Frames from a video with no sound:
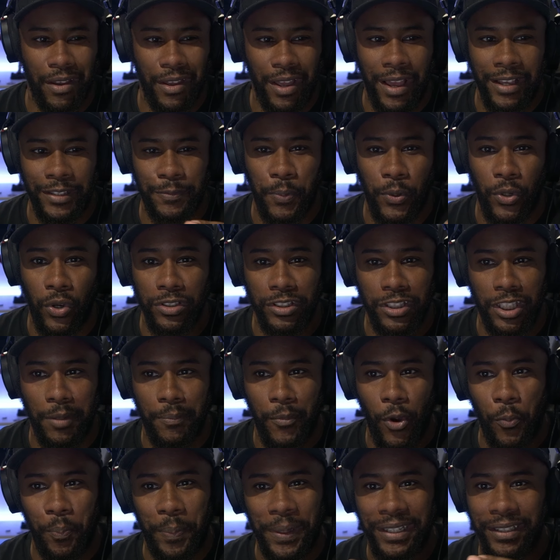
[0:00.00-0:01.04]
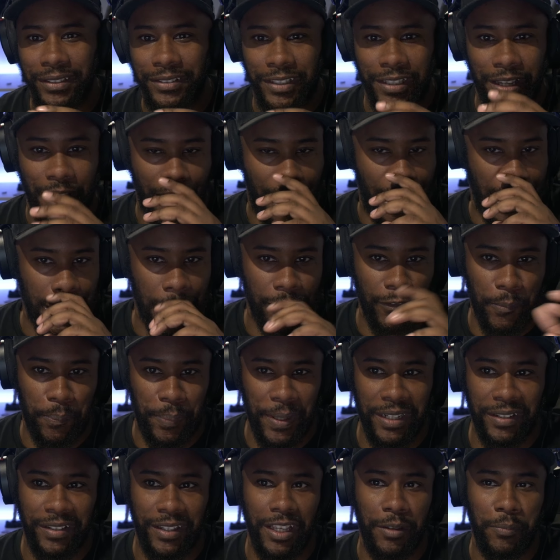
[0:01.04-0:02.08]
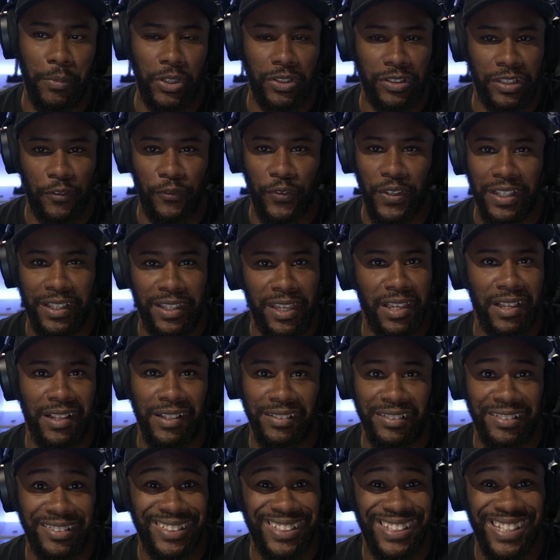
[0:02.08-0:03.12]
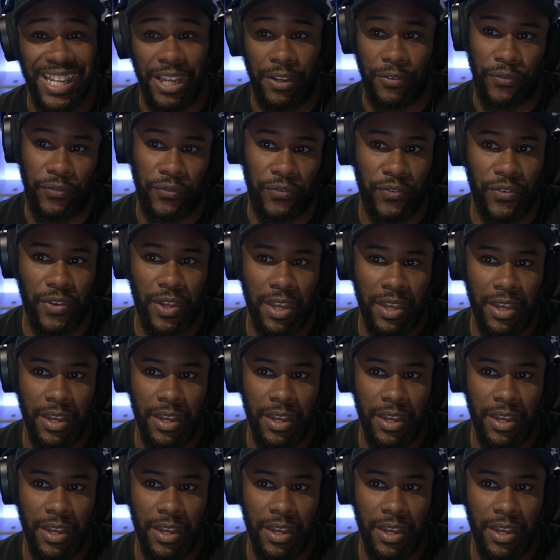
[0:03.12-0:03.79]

it's because of the mobility i never played king because i think king is stiff